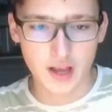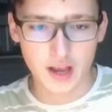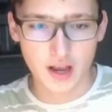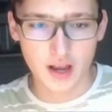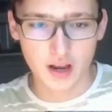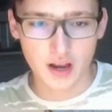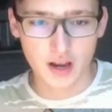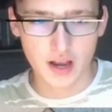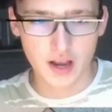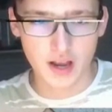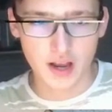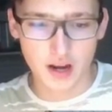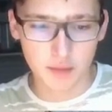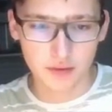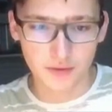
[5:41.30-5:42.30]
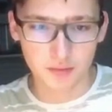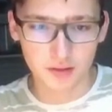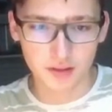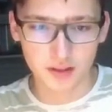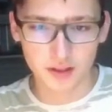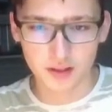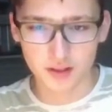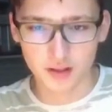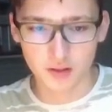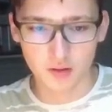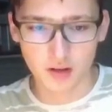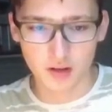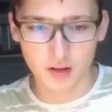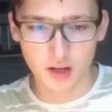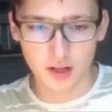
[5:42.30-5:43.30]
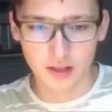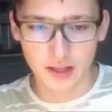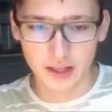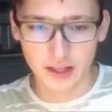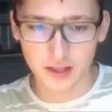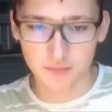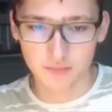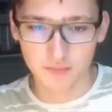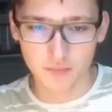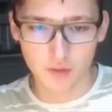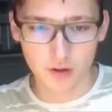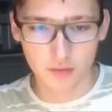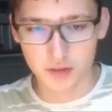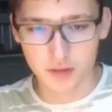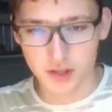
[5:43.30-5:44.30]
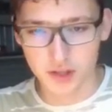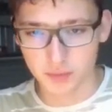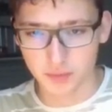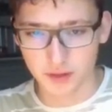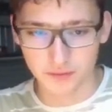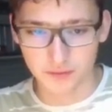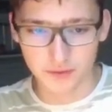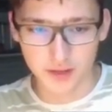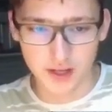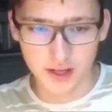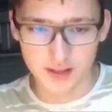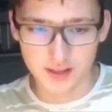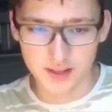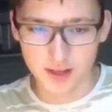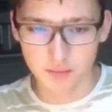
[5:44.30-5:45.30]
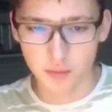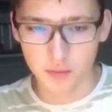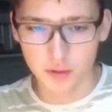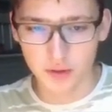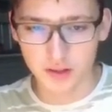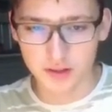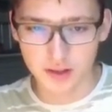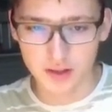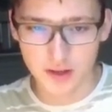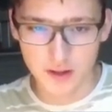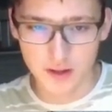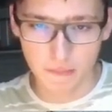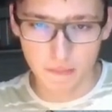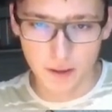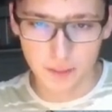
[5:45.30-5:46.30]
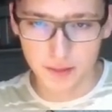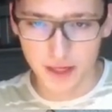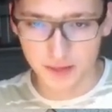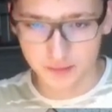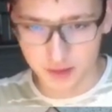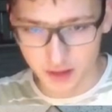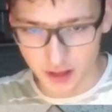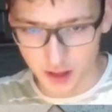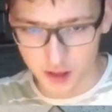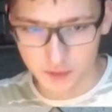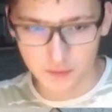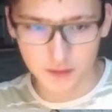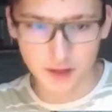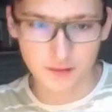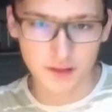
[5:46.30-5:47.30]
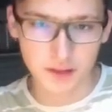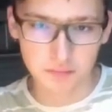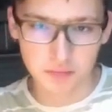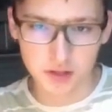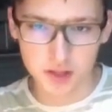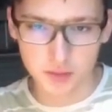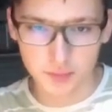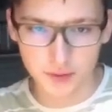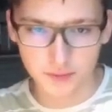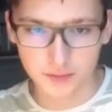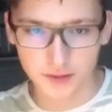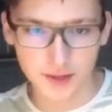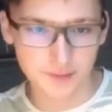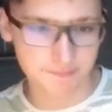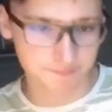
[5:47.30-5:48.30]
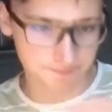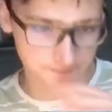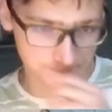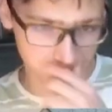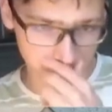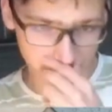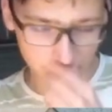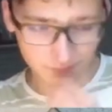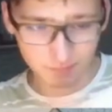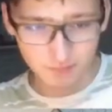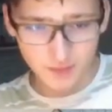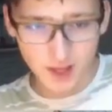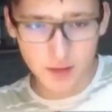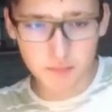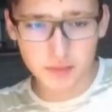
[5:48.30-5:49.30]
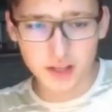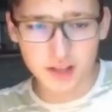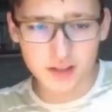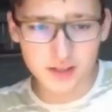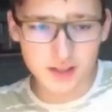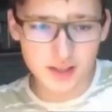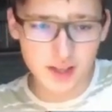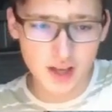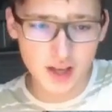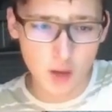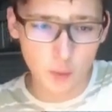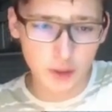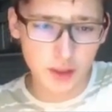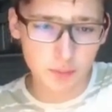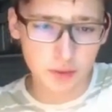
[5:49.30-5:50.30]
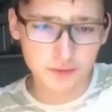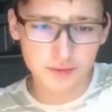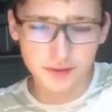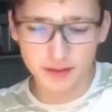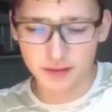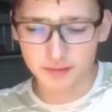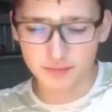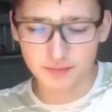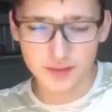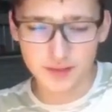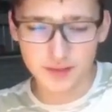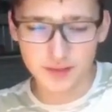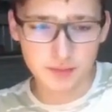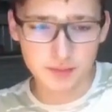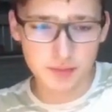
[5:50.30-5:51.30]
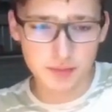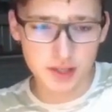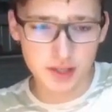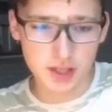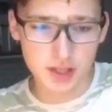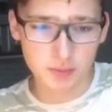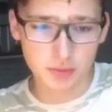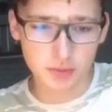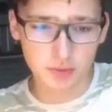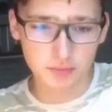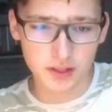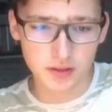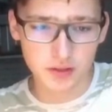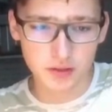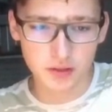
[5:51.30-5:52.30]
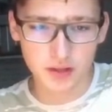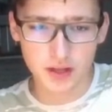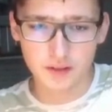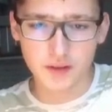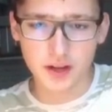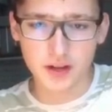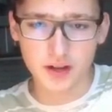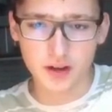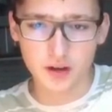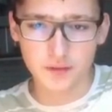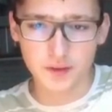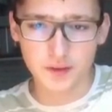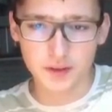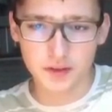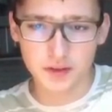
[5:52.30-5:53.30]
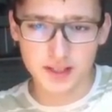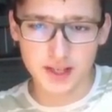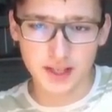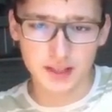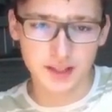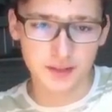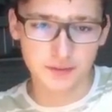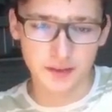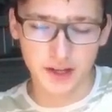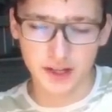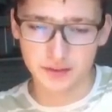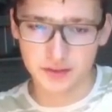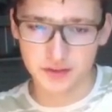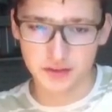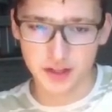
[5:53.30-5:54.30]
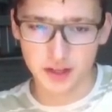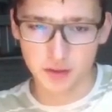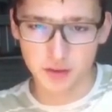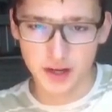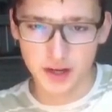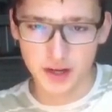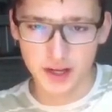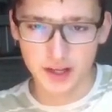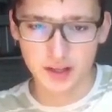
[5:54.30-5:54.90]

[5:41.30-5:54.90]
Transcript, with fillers: I preferably, you know, uh, like more bishop e three at some point, maybe after h three, then bishop e three, because when you put the, this bishop on b two, very often you just get e five straight away.